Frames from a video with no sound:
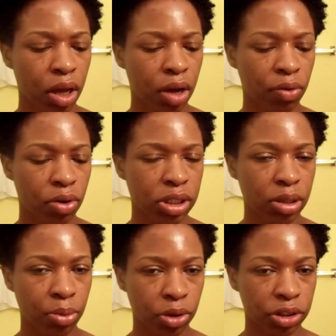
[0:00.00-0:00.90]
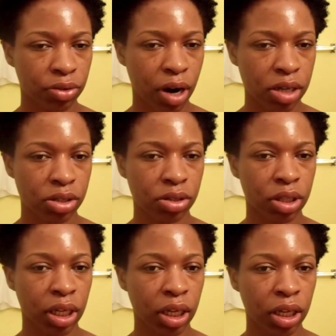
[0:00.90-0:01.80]
of course the moisturizer.
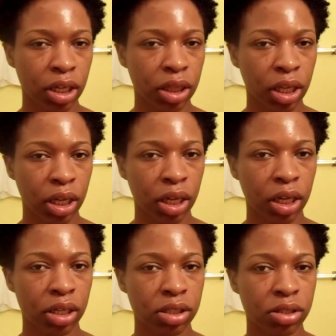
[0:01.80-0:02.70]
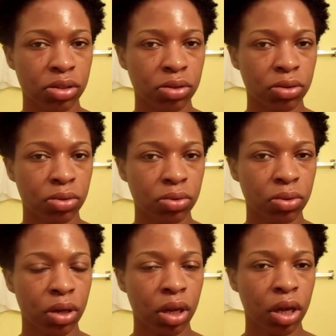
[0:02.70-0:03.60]
The key thing is to
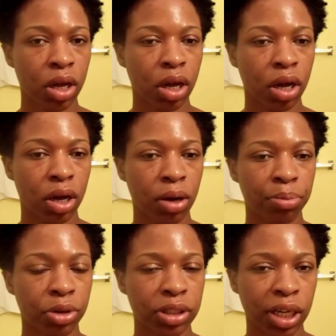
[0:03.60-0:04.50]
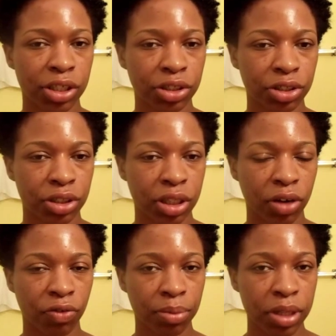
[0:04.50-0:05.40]
protect
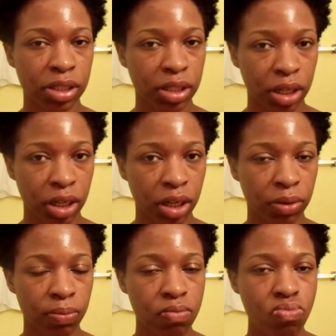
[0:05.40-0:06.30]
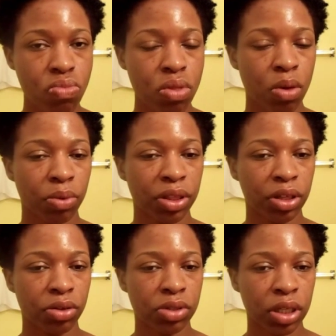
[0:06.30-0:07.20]
yourself from the sun with
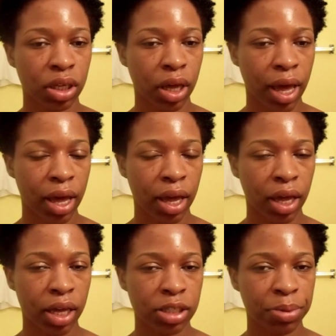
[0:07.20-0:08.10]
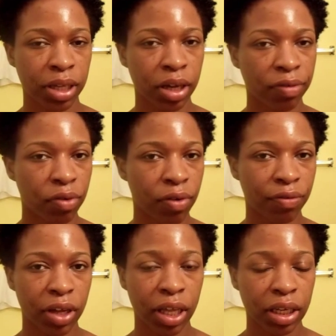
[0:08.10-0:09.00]
using a SPF of
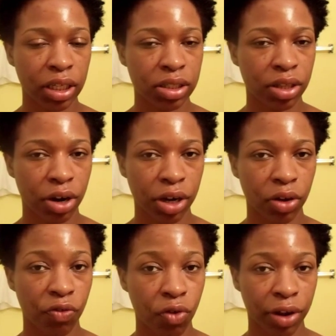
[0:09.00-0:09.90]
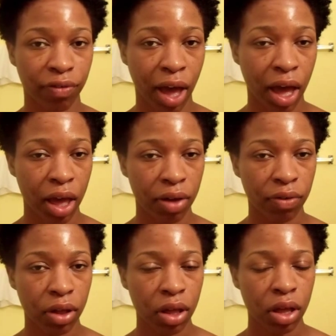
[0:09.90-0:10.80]
at least 30 or 45,
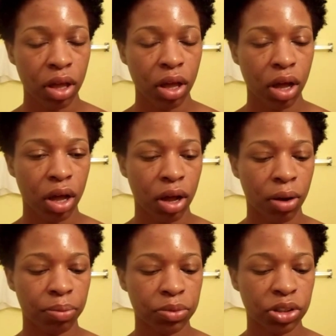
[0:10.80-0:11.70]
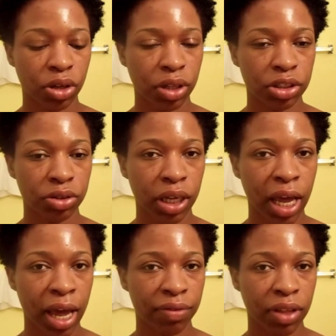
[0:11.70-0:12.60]
so that you can
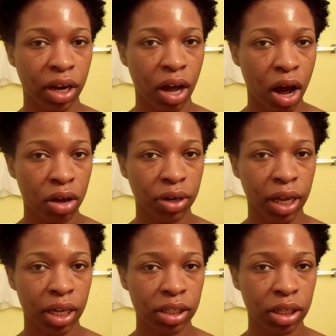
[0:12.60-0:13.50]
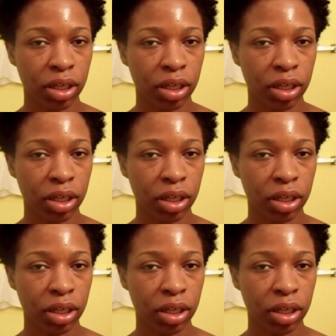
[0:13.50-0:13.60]
have that all day